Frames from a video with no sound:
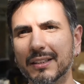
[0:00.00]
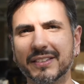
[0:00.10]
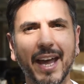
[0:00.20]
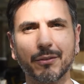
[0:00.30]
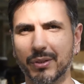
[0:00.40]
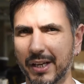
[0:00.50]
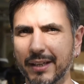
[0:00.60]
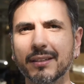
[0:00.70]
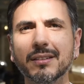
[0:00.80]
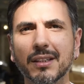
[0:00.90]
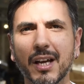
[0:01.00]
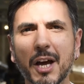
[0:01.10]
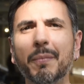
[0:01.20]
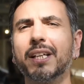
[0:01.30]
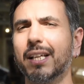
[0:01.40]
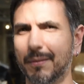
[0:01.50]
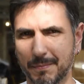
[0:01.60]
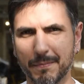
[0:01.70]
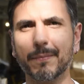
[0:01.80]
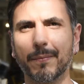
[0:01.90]
tech related, but
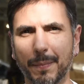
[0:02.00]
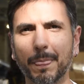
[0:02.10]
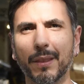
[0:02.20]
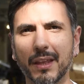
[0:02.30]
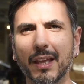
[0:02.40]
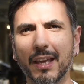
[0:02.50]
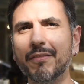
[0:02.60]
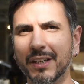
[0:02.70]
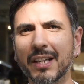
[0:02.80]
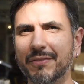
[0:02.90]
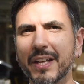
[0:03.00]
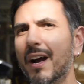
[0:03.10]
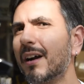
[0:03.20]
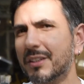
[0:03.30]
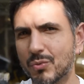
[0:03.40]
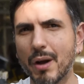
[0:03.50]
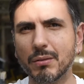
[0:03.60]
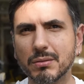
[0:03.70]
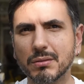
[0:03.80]
even if they are as well.